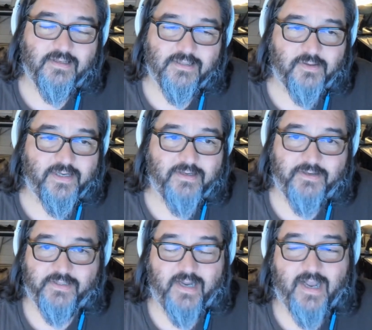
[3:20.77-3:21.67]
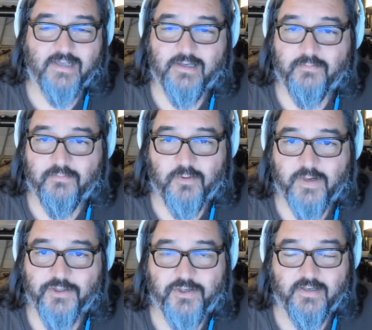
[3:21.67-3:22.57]
So I used to ask him
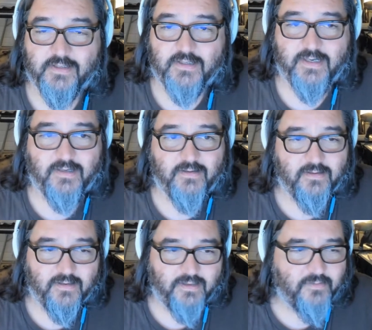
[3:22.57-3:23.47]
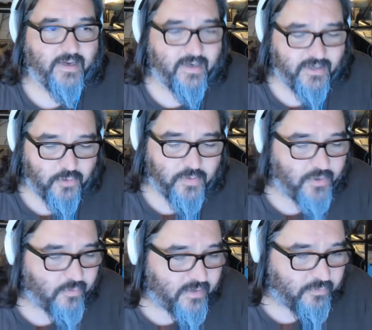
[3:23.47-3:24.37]
questions like, okay, I know when
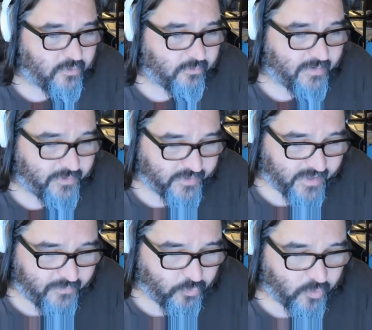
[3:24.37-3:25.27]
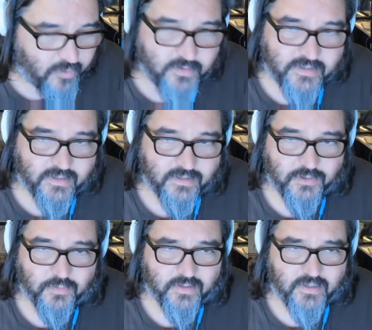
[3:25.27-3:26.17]
you write a program, you type words
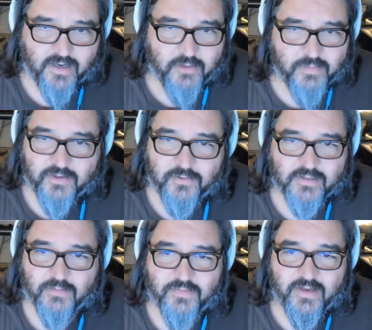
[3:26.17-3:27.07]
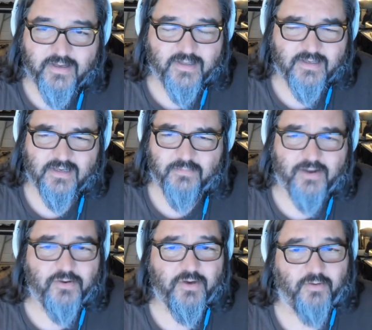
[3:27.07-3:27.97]
into a document or something, and then
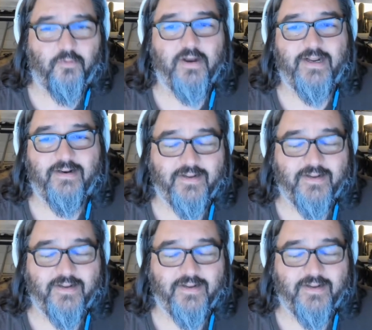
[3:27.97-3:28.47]
somehow you can run it.